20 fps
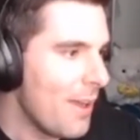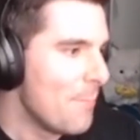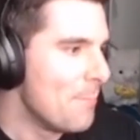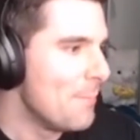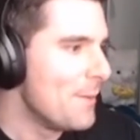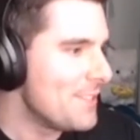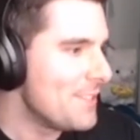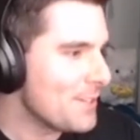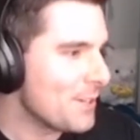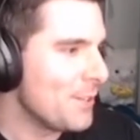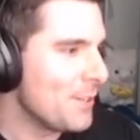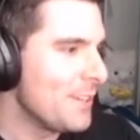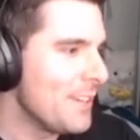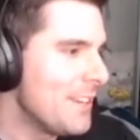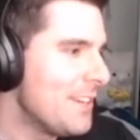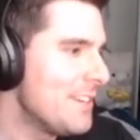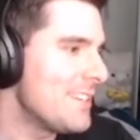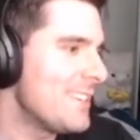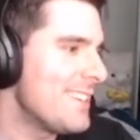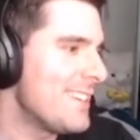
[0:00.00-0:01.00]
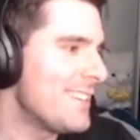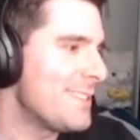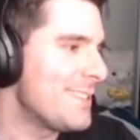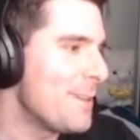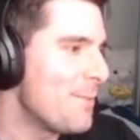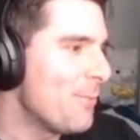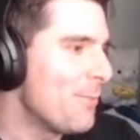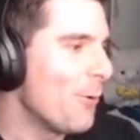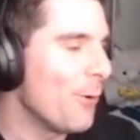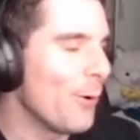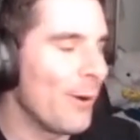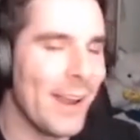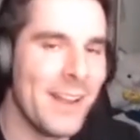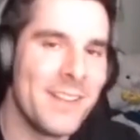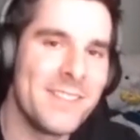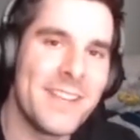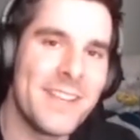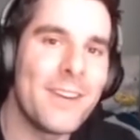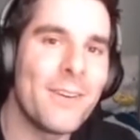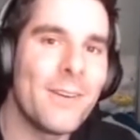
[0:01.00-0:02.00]
Mystical Ninja 64
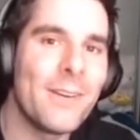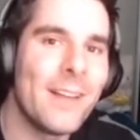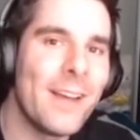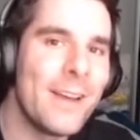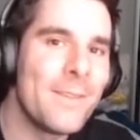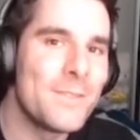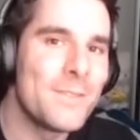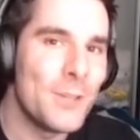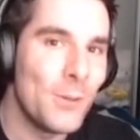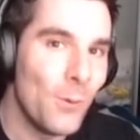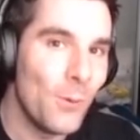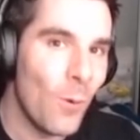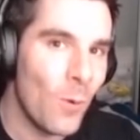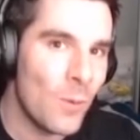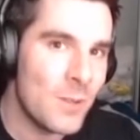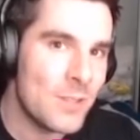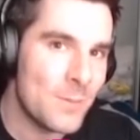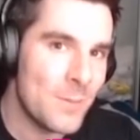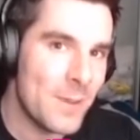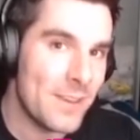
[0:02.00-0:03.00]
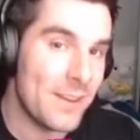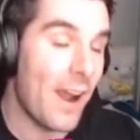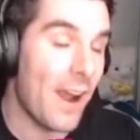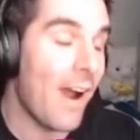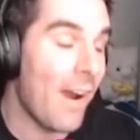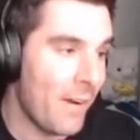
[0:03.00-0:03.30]
and Dead or Alive 2 Ultimate